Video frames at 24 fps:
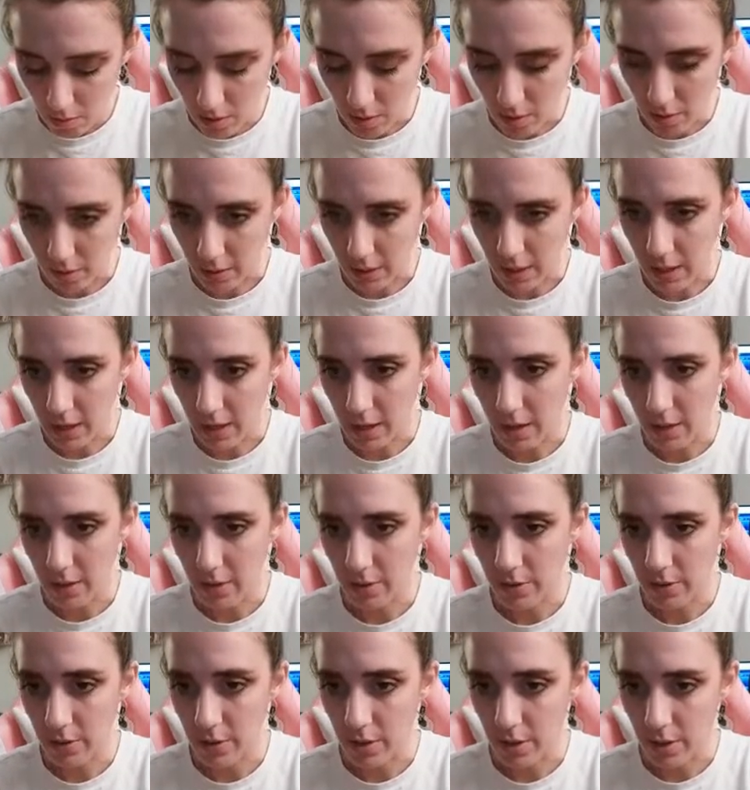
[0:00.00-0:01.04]
Okay,
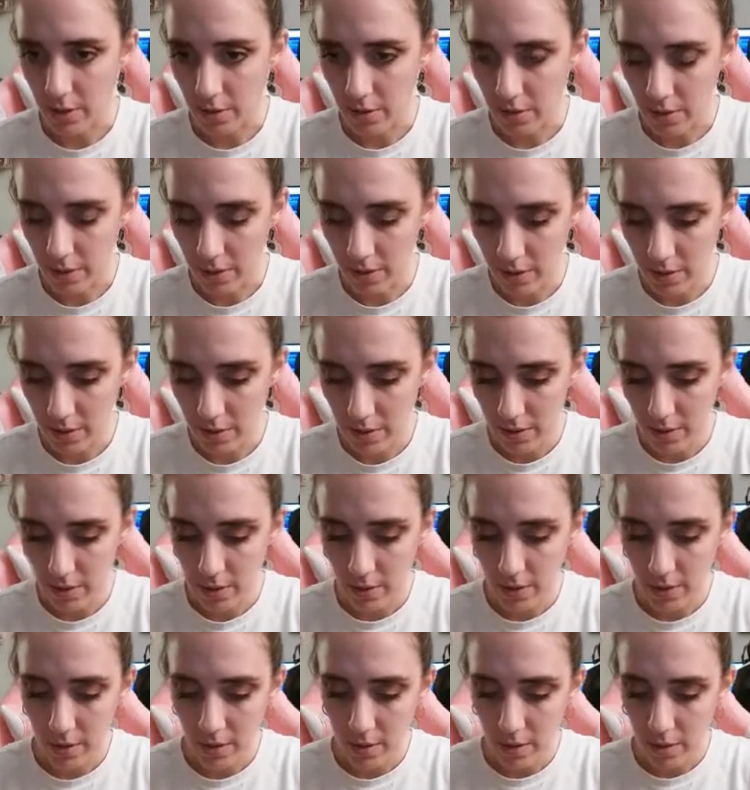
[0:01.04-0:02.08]
so.
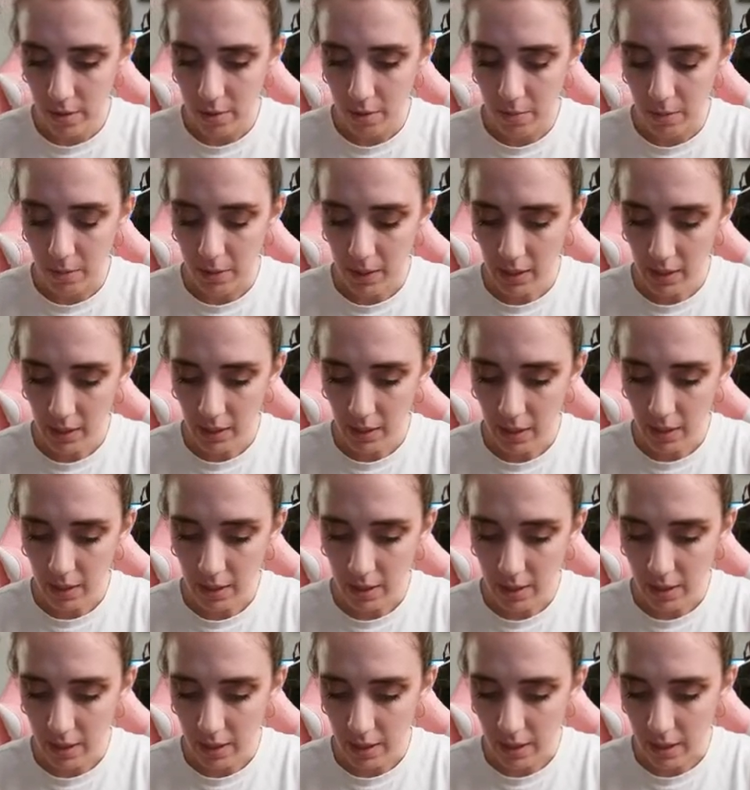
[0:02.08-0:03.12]
Putting it kind
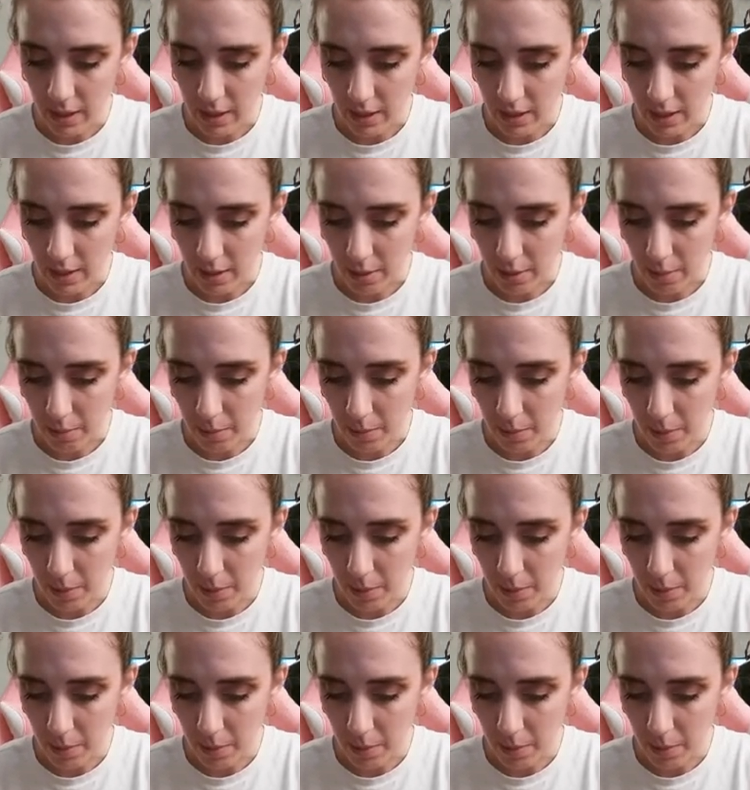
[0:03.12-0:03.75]
of high up.